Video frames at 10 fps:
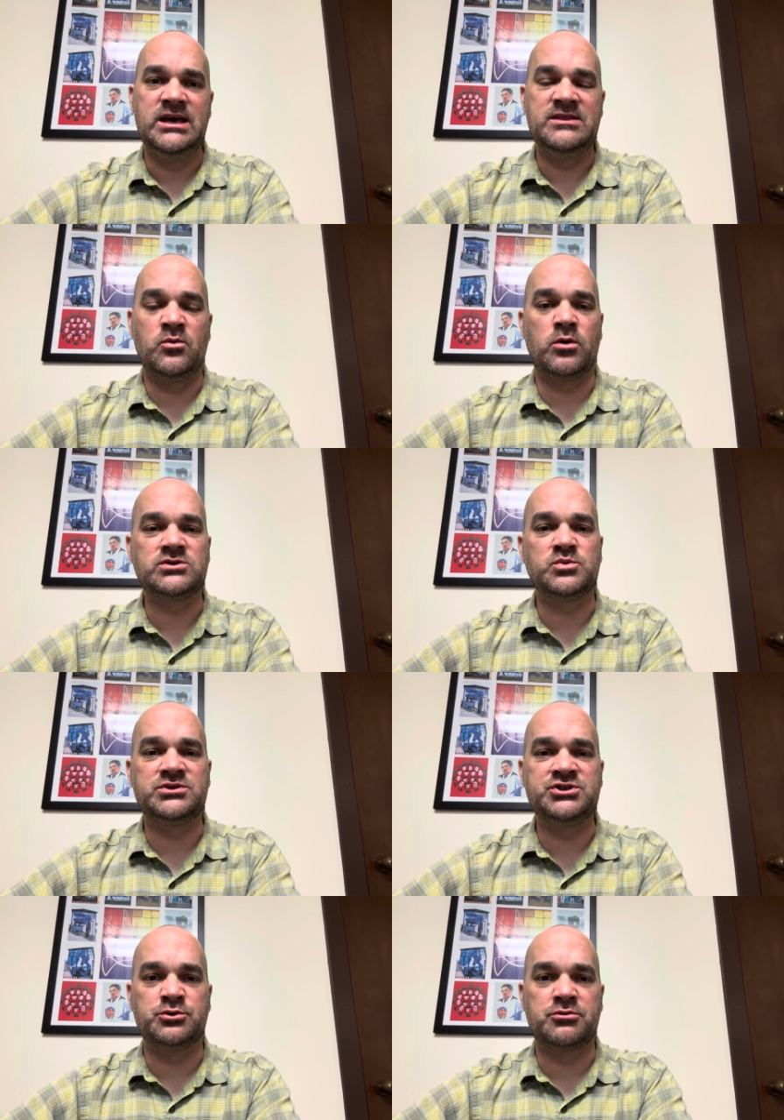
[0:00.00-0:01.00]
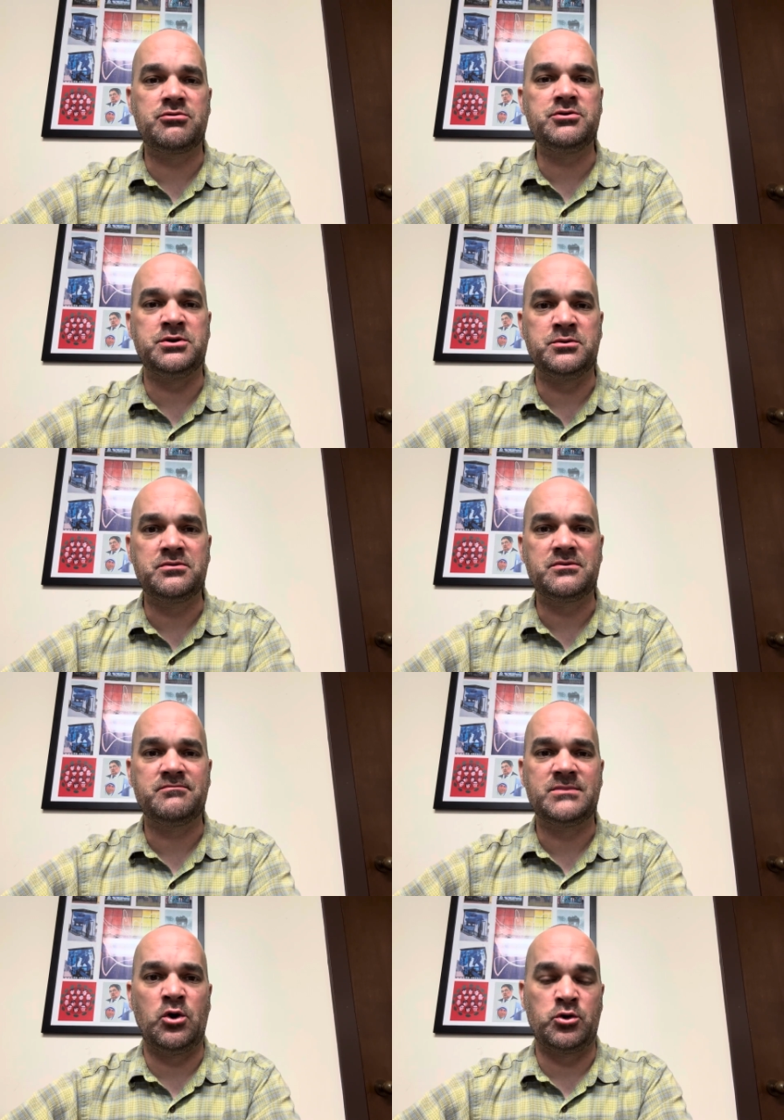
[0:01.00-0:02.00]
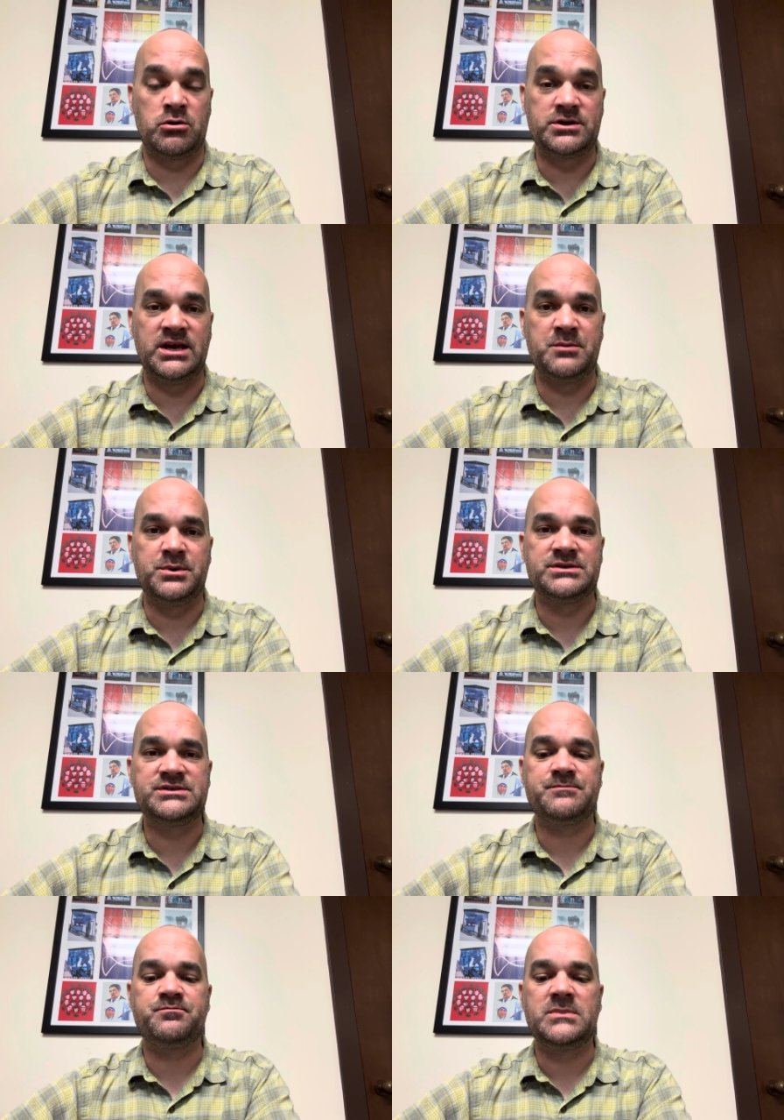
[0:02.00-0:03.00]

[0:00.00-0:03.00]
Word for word: that works with children or youth on our campus,